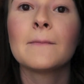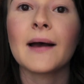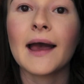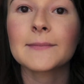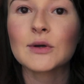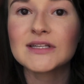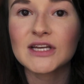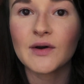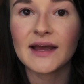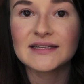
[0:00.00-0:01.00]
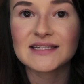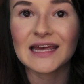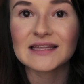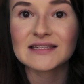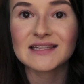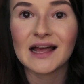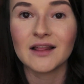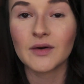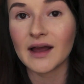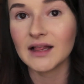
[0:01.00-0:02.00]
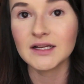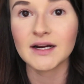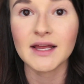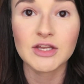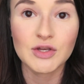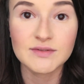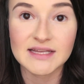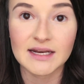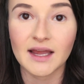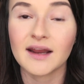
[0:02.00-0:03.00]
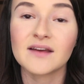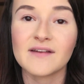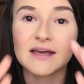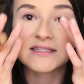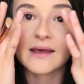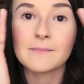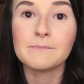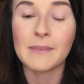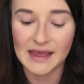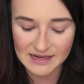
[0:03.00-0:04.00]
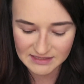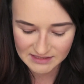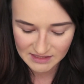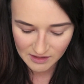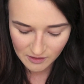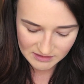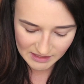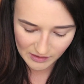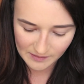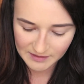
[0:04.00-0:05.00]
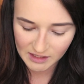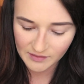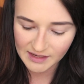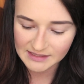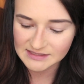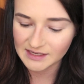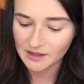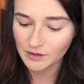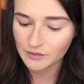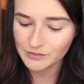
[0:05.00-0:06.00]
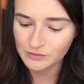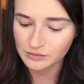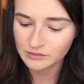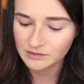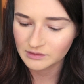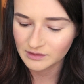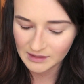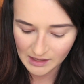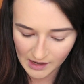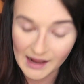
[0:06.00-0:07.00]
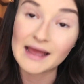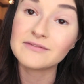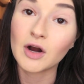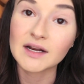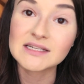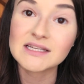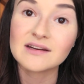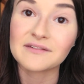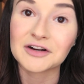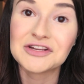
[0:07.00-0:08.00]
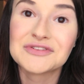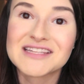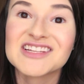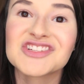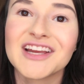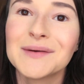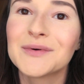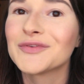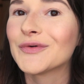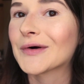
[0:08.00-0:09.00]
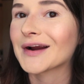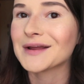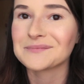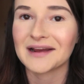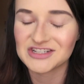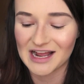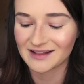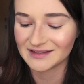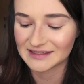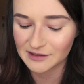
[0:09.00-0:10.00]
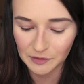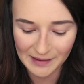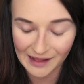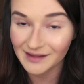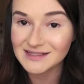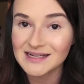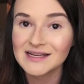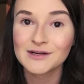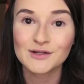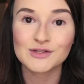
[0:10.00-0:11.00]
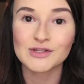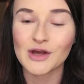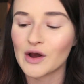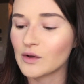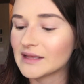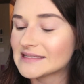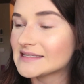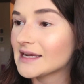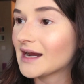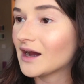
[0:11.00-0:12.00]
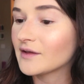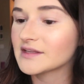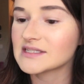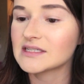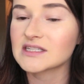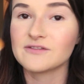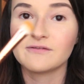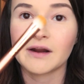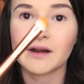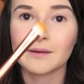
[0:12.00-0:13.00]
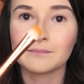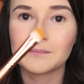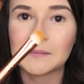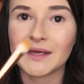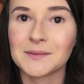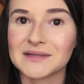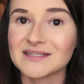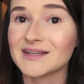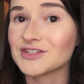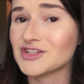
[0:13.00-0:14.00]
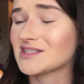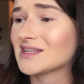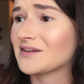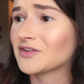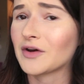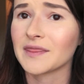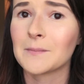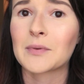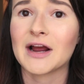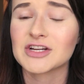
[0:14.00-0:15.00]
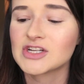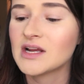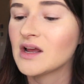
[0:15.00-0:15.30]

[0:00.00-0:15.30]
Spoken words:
but I'm going to go ahead and take this yellow color and use it kind of as a base. So I'm gonna go ahead and take, ooh, I have honestly never used this shade before in my Jaclyn Hill palette. So let's see how this looks. Very pigmented, just even on the brush.